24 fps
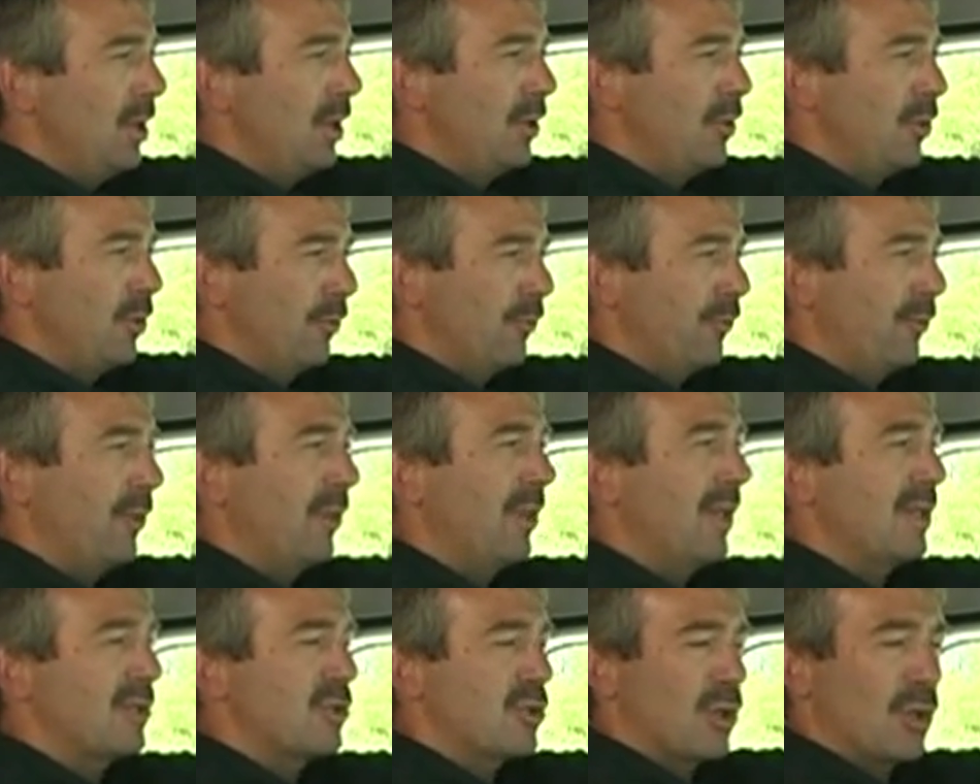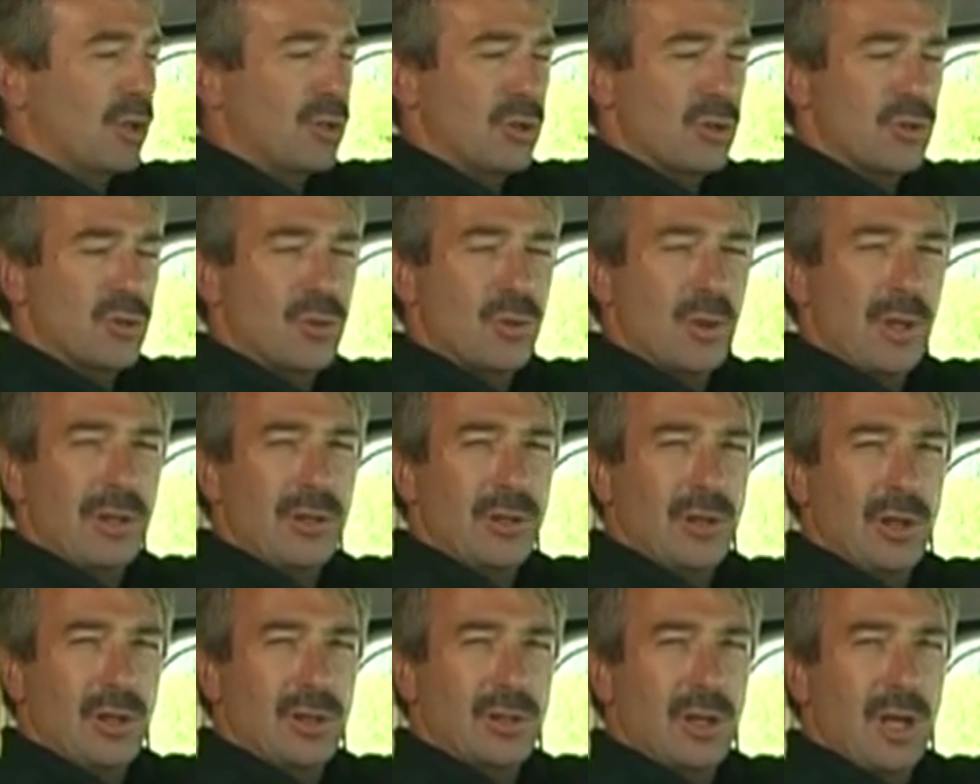You'll feel that start to stretch
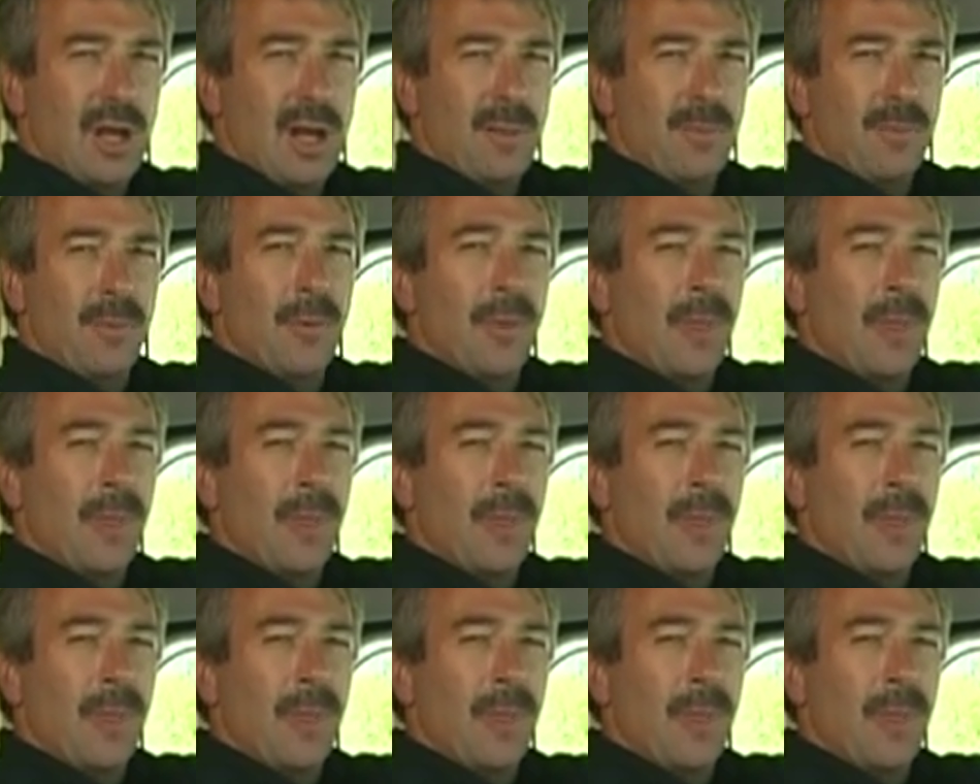on top.